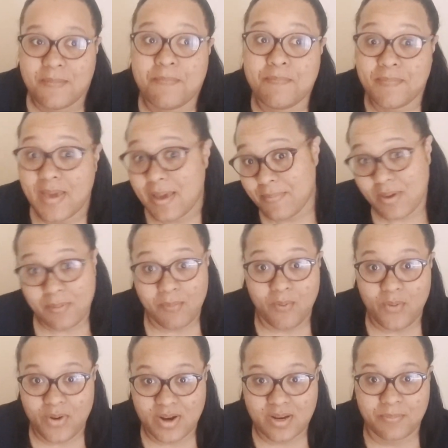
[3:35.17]
maybe
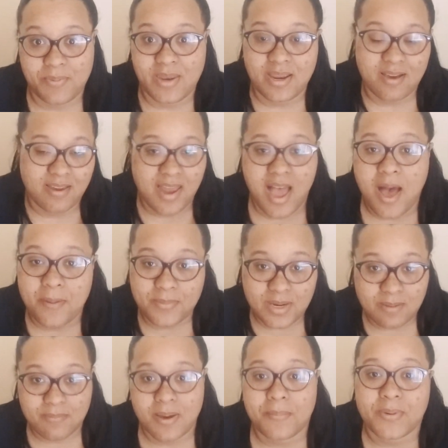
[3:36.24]
more depending on how
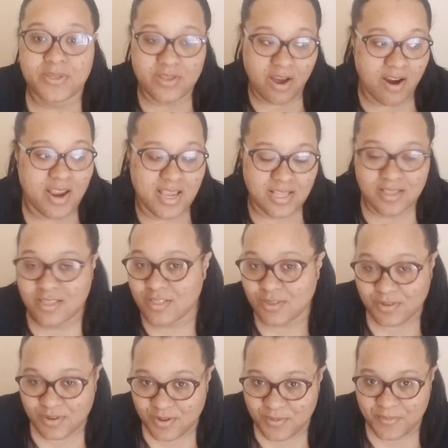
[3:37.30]
many members are in this
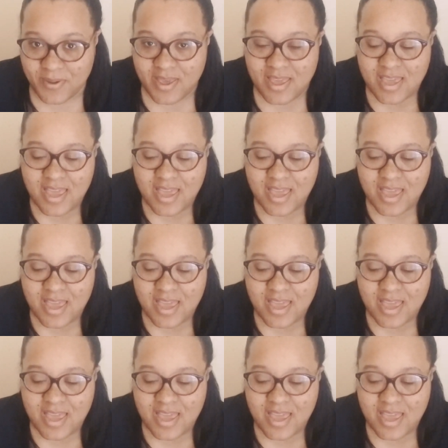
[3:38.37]
group.